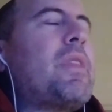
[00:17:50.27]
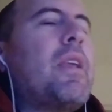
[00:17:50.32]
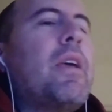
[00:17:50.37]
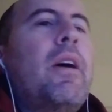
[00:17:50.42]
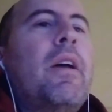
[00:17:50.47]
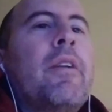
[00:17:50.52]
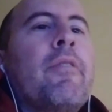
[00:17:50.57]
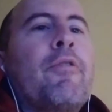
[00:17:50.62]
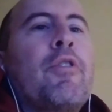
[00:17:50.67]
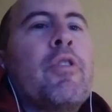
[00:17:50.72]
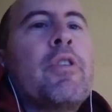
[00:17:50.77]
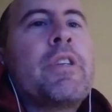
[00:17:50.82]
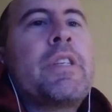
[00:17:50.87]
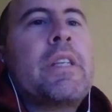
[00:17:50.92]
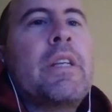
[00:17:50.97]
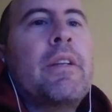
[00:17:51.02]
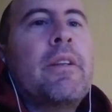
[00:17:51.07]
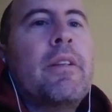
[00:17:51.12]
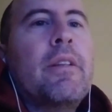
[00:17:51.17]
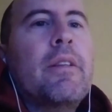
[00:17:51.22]
of course,
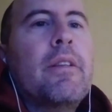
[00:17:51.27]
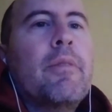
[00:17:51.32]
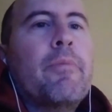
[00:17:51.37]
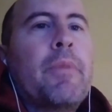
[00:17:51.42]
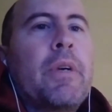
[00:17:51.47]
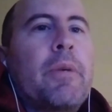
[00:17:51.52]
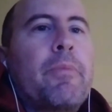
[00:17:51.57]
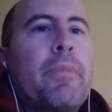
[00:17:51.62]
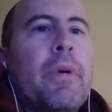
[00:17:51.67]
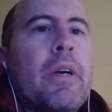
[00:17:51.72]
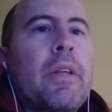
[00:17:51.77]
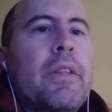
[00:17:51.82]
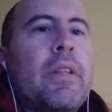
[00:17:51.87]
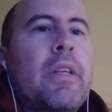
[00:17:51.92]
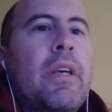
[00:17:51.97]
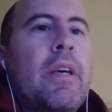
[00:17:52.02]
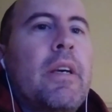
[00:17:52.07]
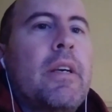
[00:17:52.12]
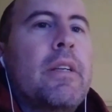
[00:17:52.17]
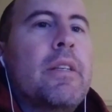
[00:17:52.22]
in the Macbeth
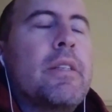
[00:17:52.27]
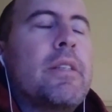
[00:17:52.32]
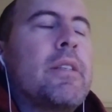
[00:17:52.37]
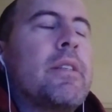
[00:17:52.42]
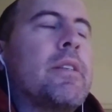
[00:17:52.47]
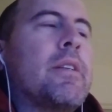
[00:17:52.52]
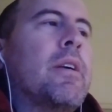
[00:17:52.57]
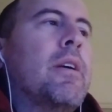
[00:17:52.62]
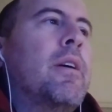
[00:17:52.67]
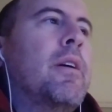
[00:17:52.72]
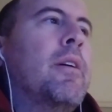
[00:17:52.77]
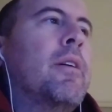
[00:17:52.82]
case,